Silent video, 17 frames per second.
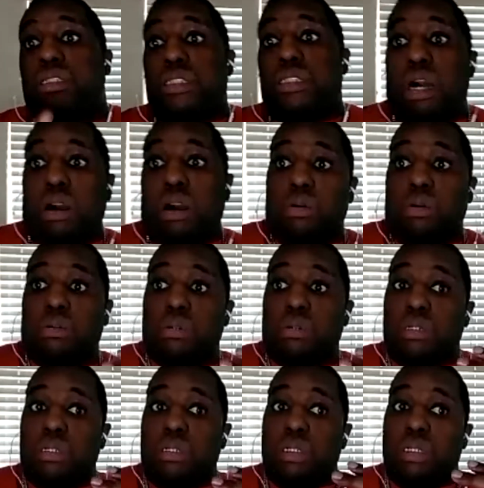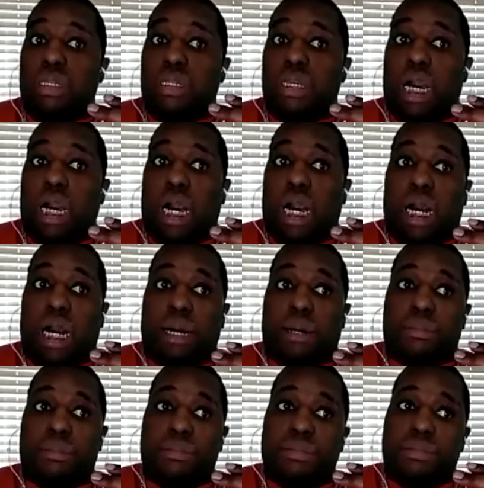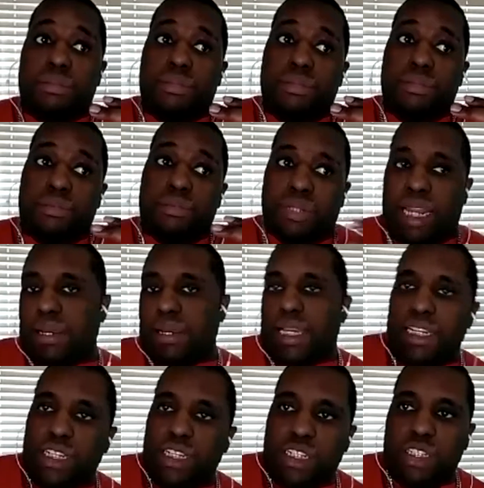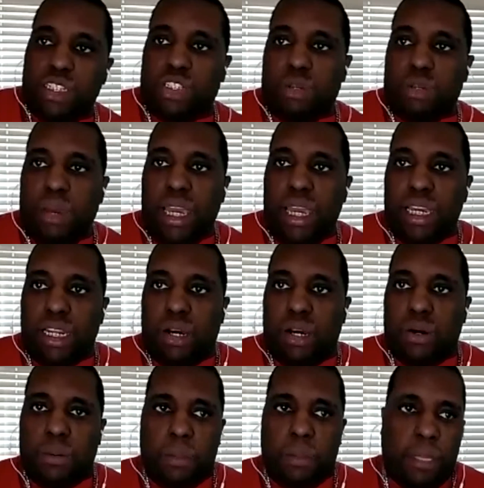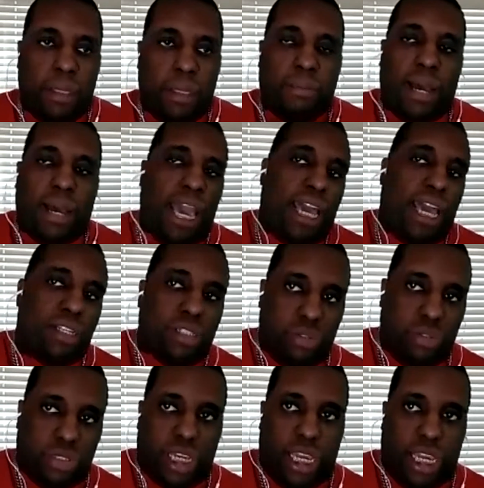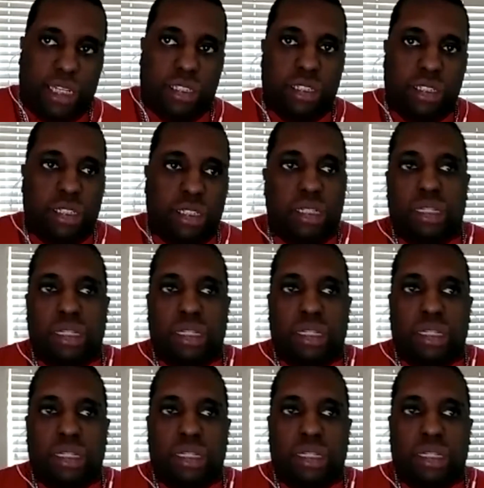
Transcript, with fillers: So um, when I get in this Jamaican home, my attitude changed.